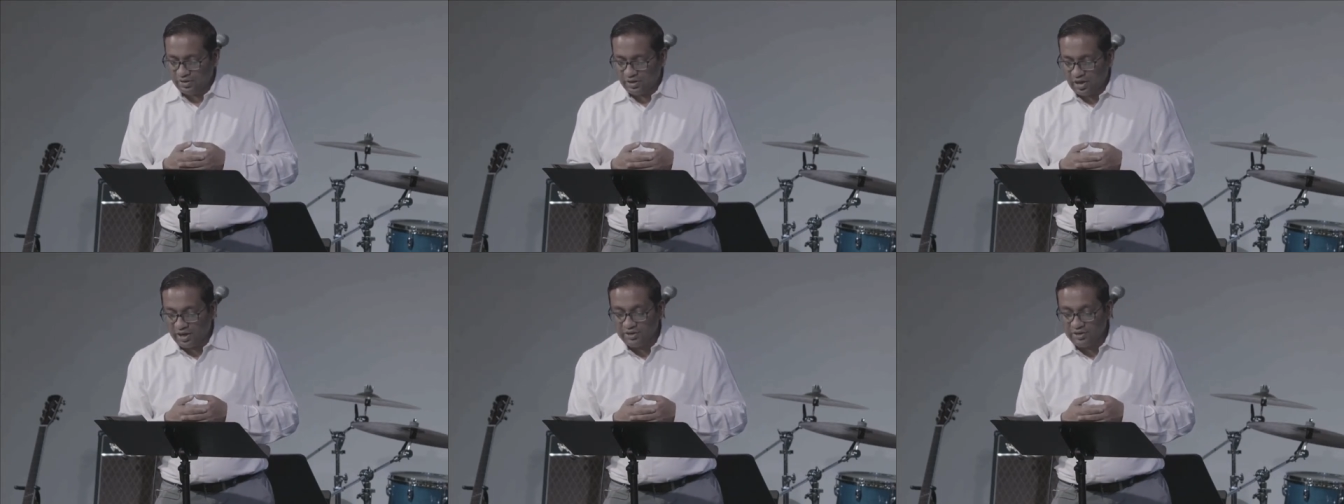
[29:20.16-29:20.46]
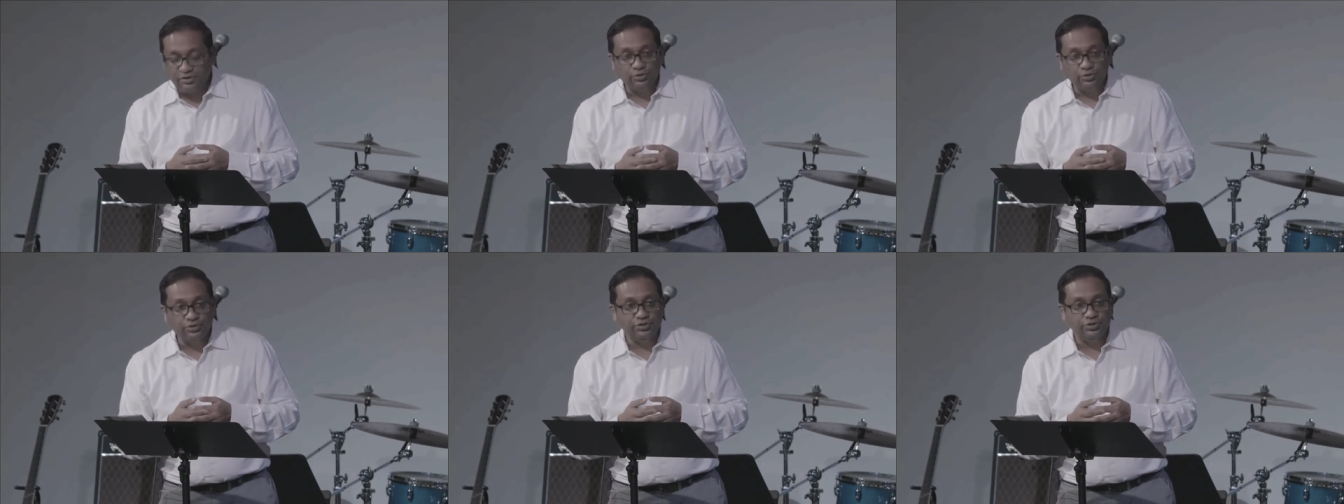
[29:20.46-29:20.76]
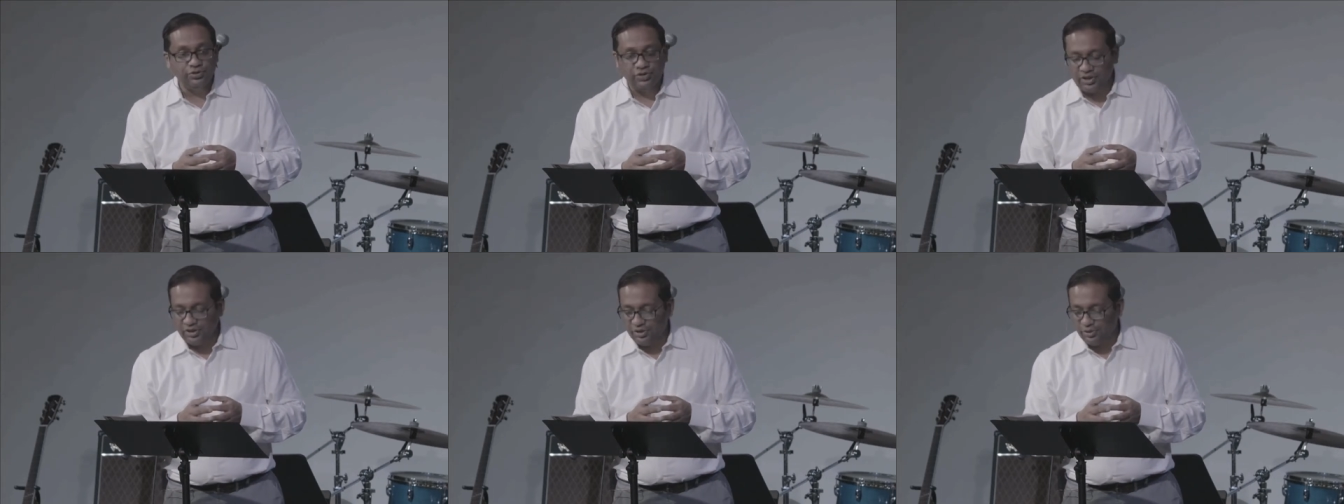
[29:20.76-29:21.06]
I told
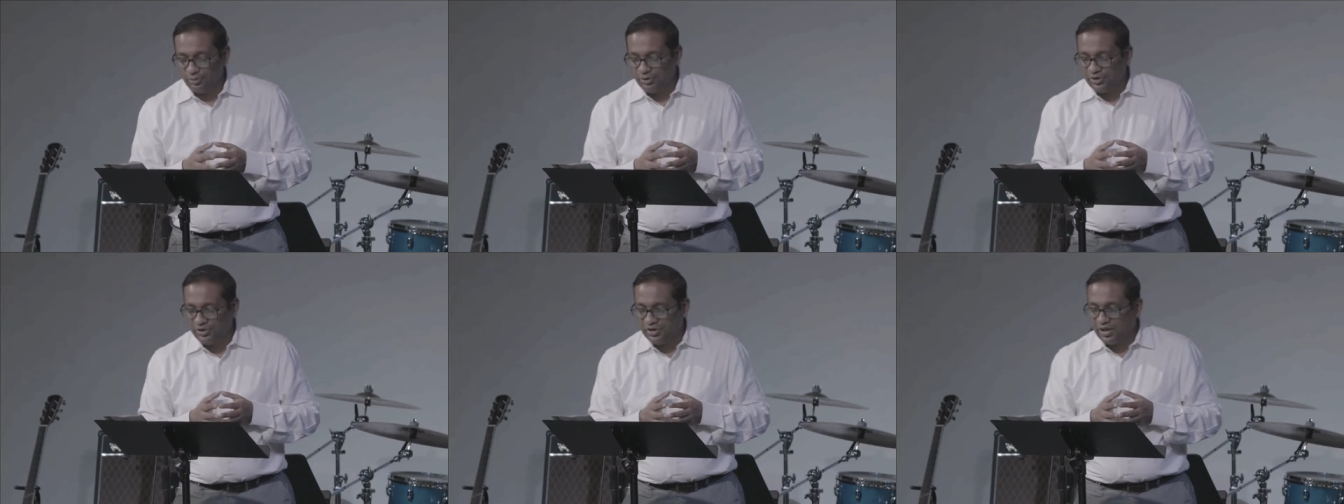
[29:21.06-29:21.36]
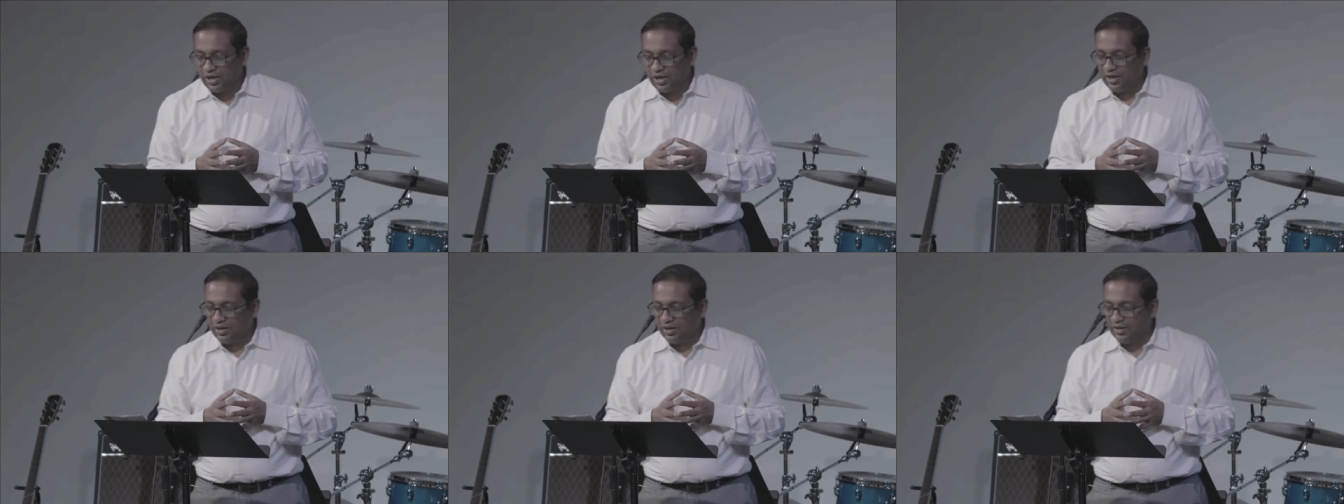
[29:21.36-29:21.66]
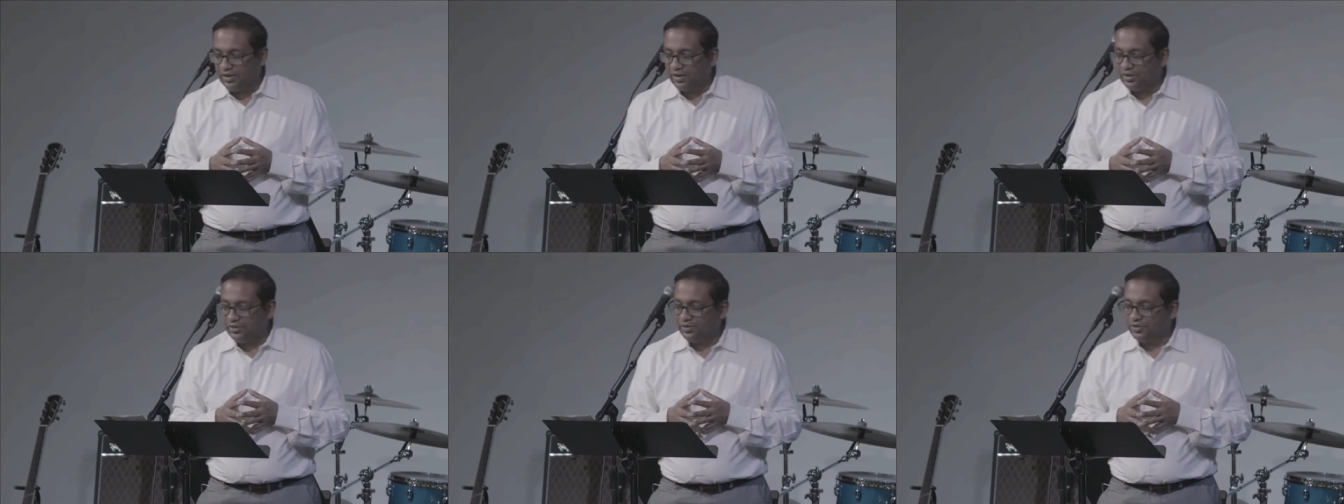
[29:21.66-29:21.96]
you that you would
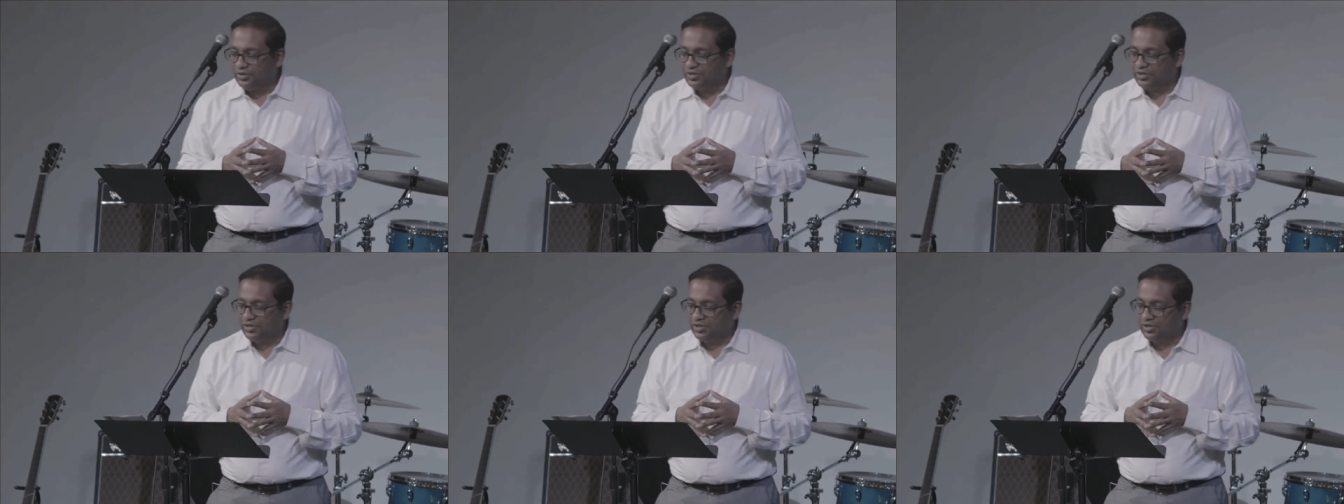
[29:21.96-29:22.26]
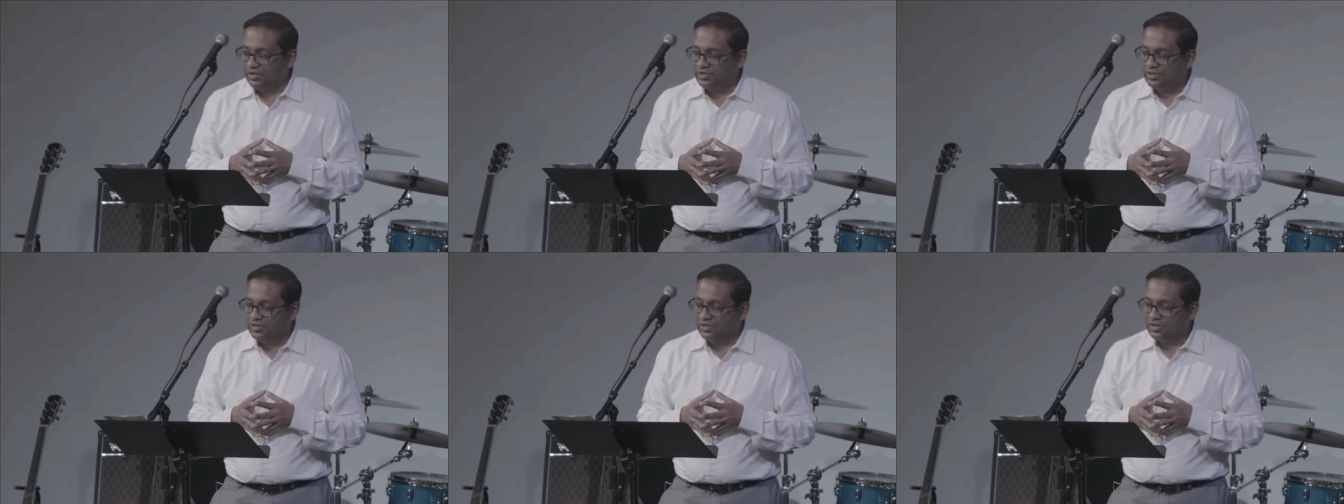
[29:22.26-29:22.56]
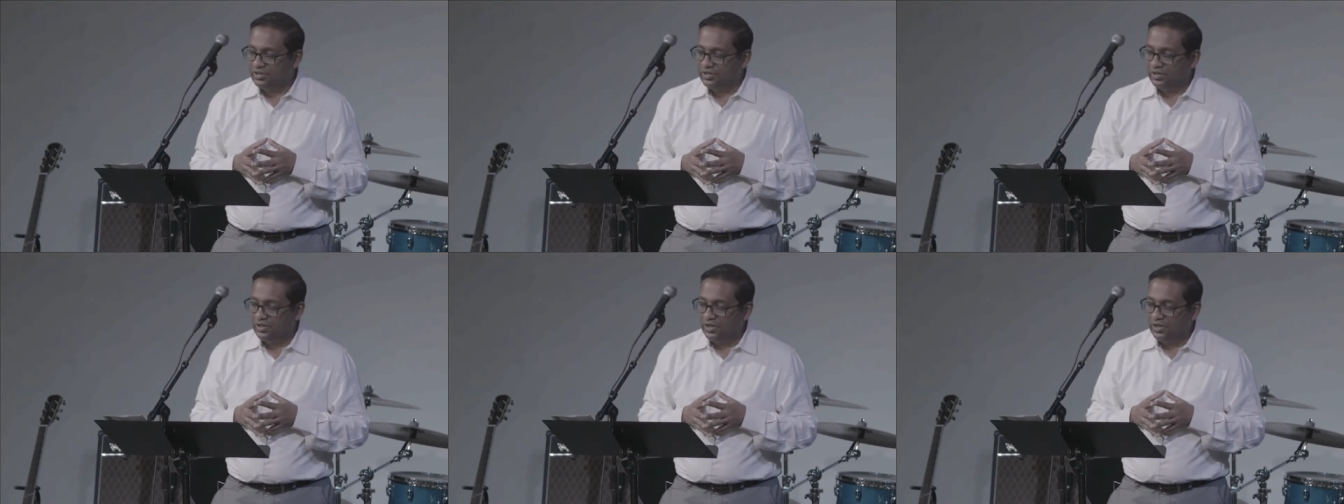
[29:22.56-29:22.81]
die in your sins